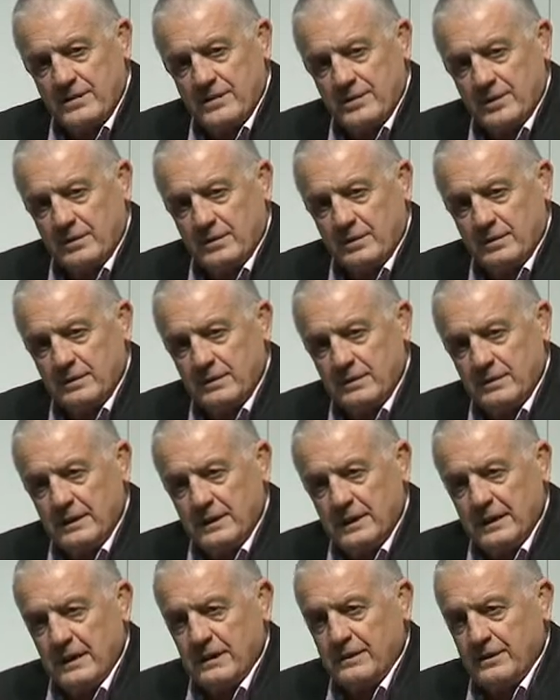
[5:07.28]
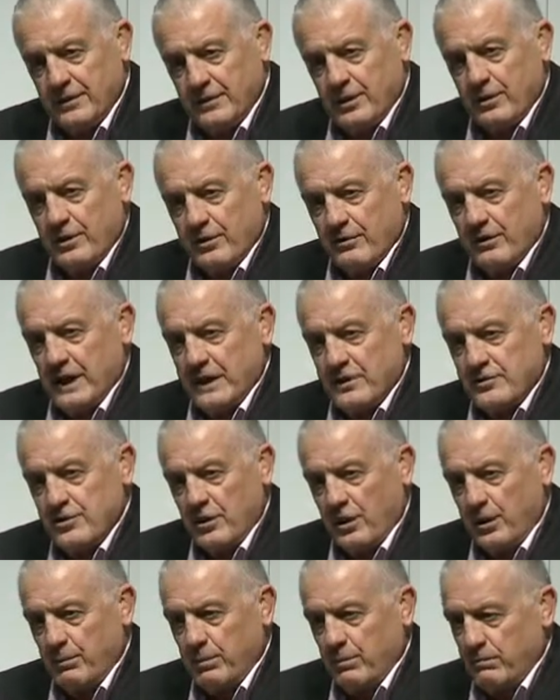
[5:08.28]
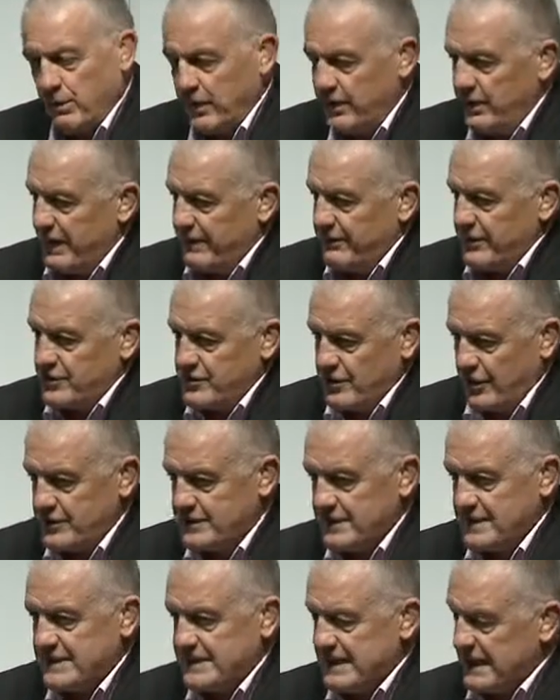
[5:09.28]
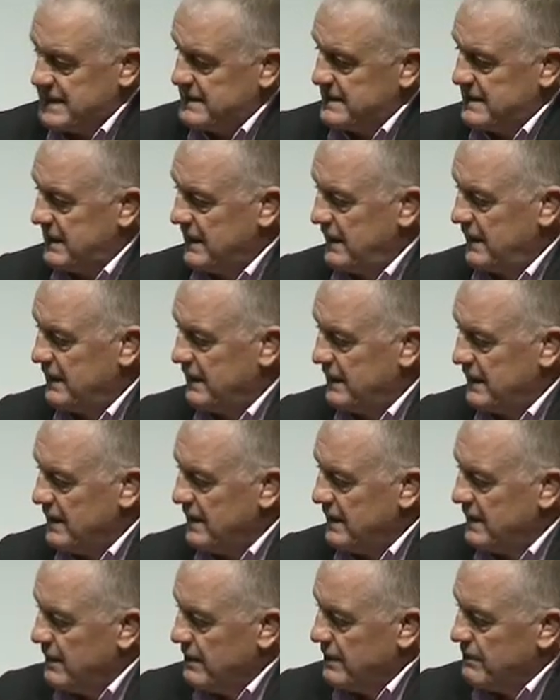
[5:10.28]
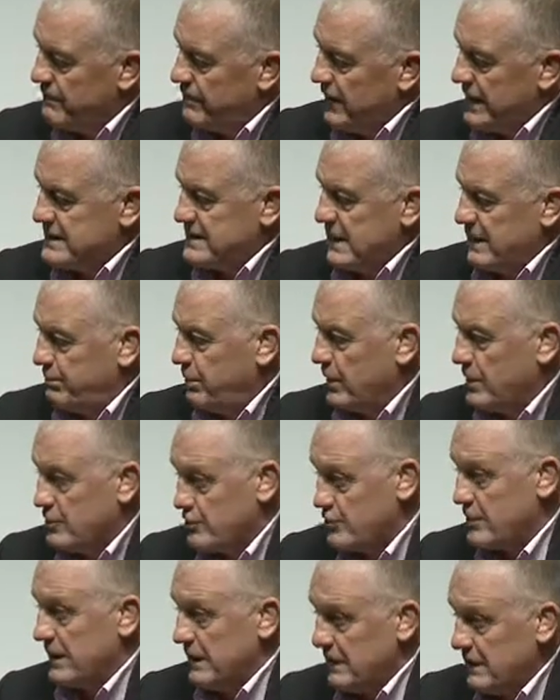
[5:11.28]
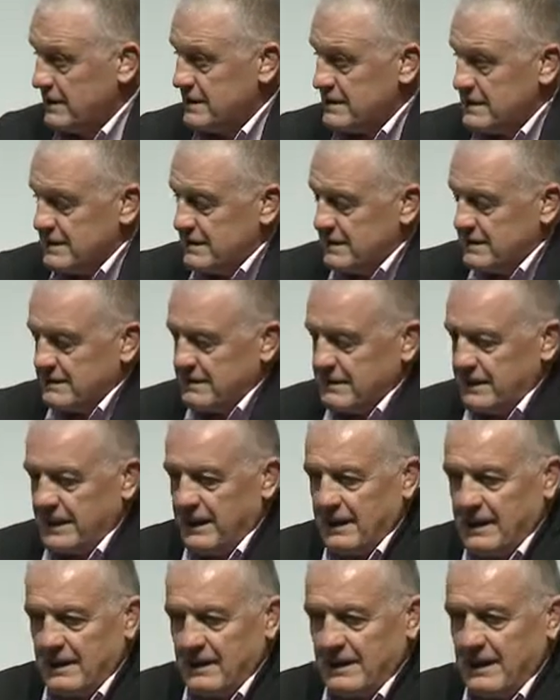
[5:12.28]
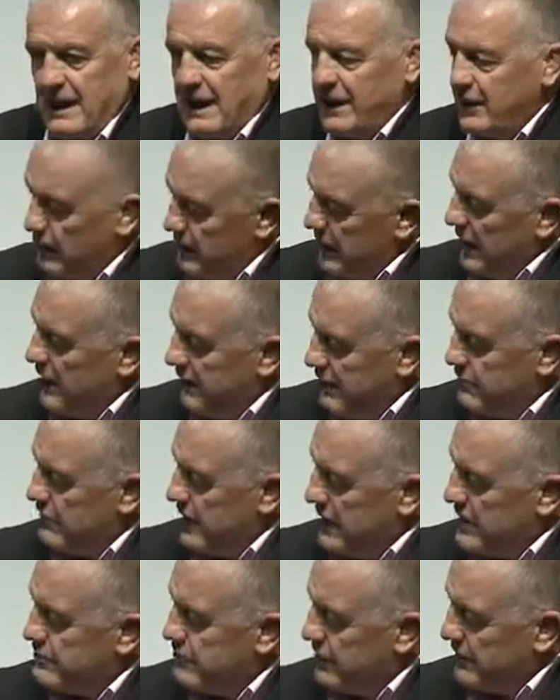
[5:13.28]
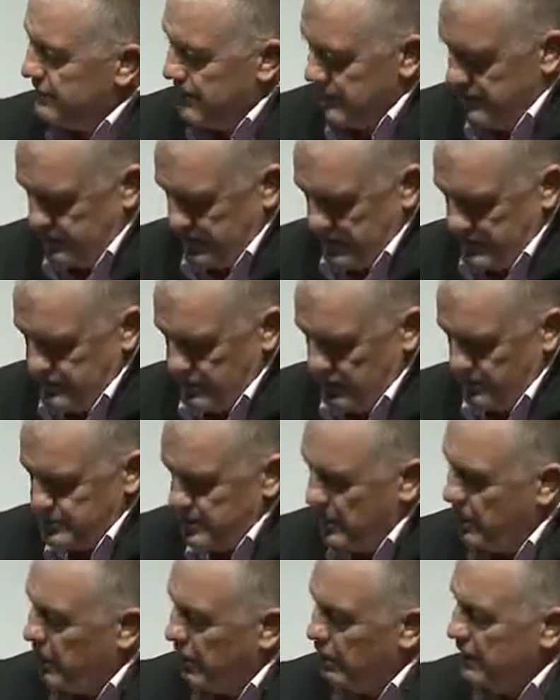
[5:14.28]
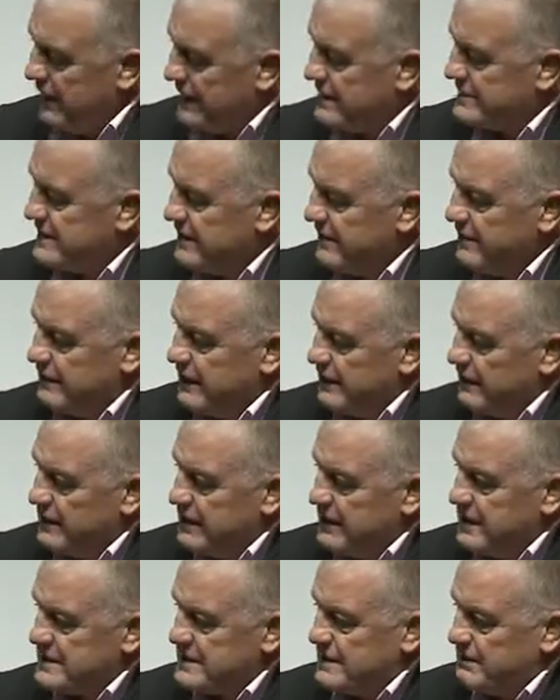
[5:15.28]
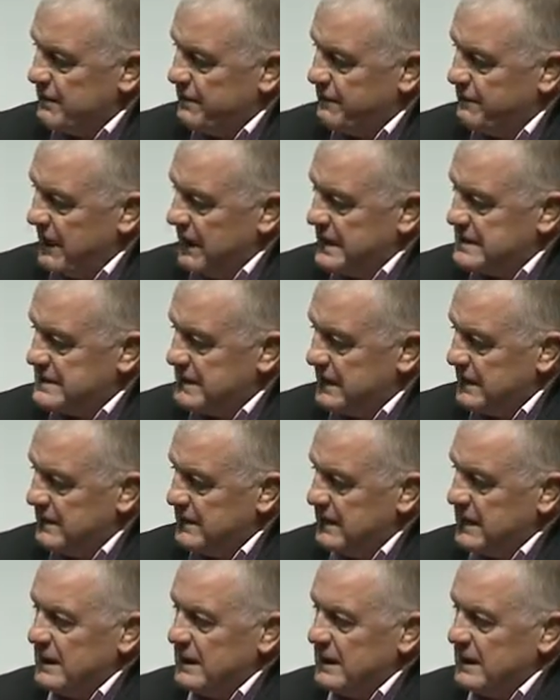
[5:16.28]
tool to do the right job. When you have a choice of 60, for example, drills, are you getting the right drill for the right job? So all that stuff around customer-facing,